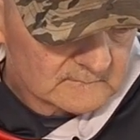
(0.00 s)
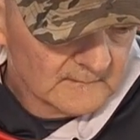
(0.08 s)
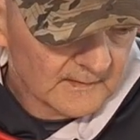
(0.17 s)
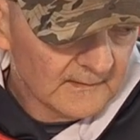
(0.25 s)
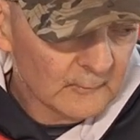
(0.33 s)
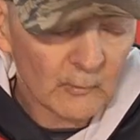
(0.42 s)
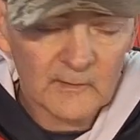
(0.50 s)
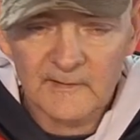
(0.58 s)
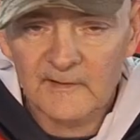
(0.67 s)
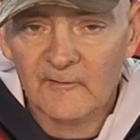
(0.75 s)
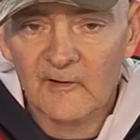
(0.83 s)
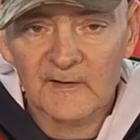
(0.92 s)
and he
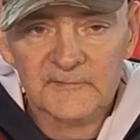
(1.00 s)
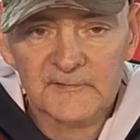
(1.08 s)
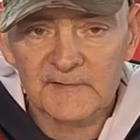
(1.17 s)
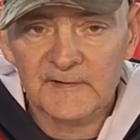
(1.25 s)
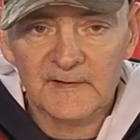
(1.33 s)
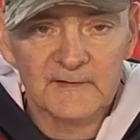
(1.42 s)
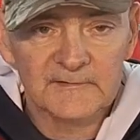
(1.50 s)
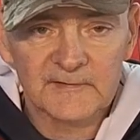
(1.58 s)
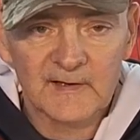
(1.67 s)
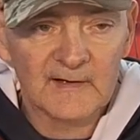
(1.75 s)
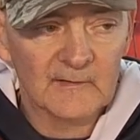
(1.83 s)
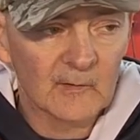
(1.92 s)
wasn't interested in the
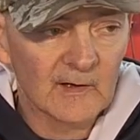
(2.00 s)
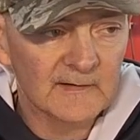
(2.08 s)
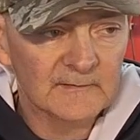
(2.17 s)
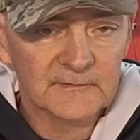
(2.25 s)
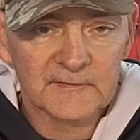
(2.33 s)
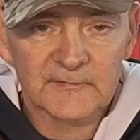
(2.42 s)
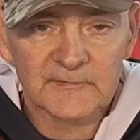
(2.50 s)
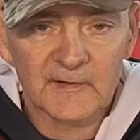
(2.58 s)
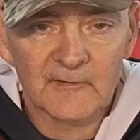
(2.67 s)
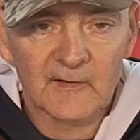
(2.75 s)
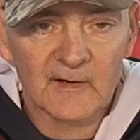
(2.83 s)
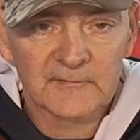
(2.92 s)
engine anyway. He's just
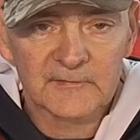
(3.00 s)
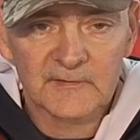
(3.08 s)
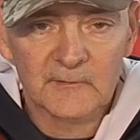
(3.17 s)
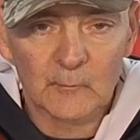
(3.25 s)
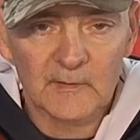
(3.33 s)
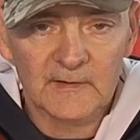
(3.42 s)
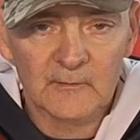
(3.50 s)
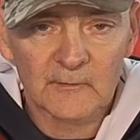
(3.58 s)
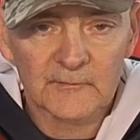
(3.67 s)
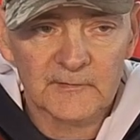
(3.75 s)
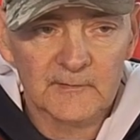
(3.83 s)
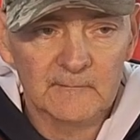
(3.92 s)
interested in the
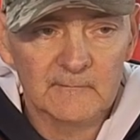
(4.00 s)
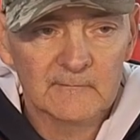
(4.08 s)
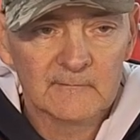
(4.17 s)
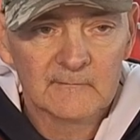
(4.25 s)
wheels and